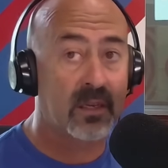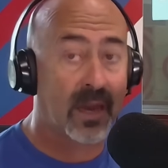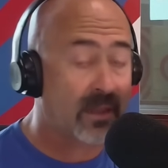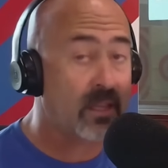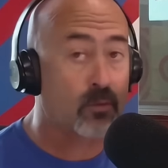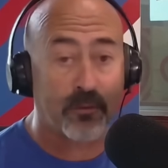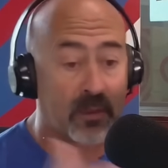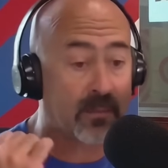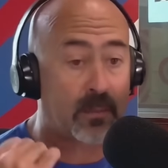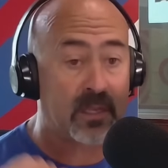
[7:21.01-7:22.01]
I think root for
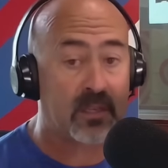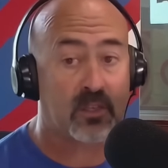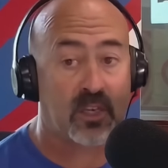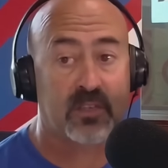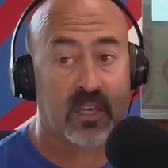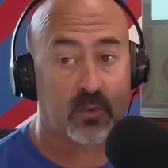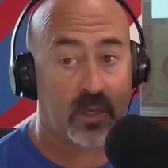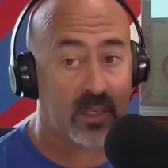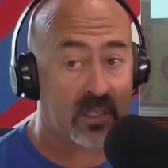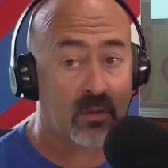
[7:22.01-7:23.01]
them to beat the Chiefs next week, because then